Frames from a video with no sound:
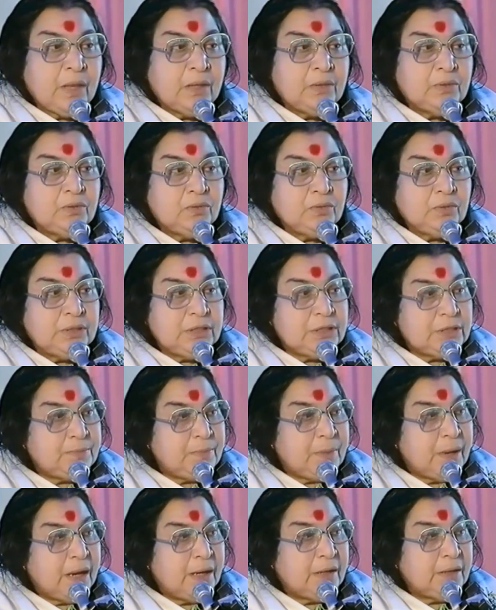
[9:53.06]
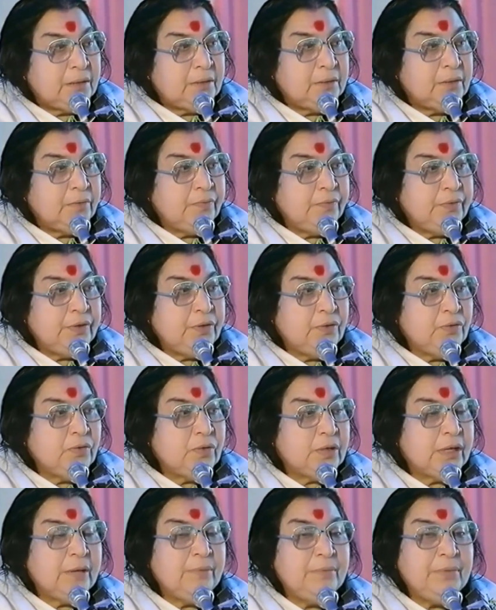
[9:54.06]
So this part of ego
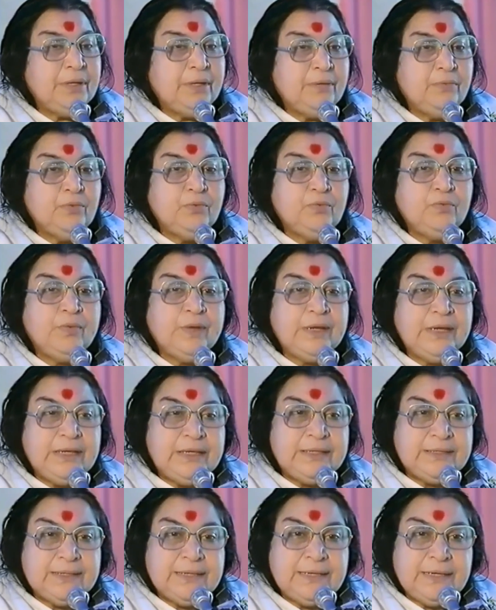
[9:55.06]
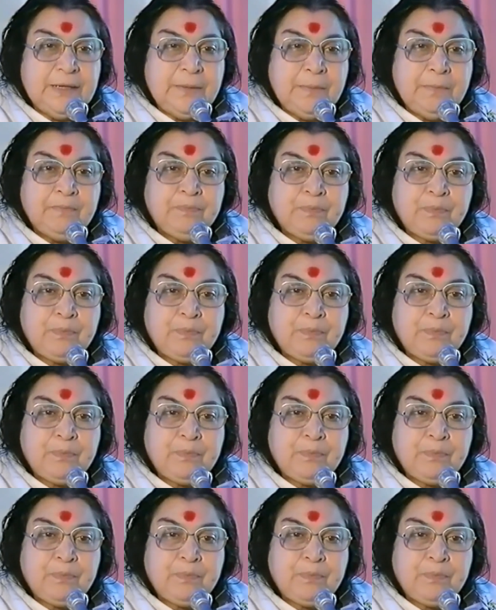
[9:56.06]
can be removed very easily